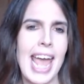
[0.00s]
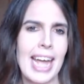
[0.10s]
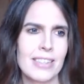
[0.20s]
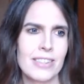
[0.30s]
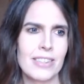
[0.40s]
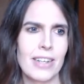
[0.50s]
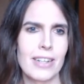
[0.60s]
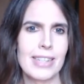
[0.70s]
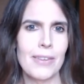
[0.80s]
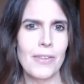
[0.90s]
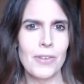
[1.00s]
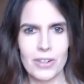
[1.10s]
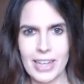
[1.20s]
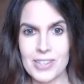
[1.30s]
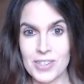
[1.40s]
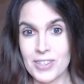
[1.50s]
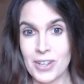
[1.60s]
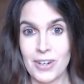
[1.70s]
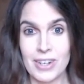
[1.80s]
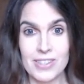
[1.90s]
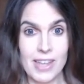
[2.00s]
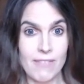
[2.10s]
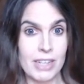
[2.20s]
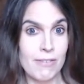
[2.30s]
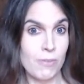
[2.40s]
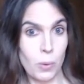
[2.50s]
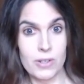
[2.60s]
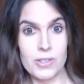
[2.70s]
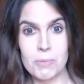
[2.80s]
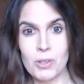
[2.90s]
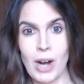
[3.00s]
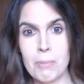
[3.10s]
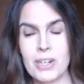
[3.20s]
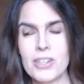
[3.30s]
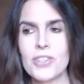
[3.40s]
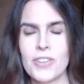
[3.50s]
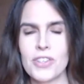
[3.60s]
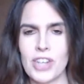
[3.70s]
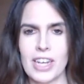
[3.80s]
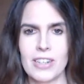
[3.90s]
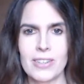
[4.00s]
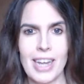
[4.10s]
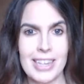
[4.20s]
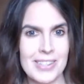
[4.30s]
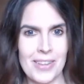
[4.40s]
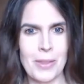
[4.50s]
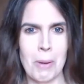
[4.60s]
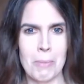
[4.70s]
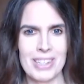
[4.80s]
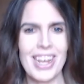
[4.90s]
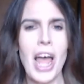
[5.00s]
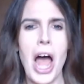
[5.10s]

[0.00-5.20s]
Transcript: And now that there are like 674 subscribers to this channel, at least at the moment,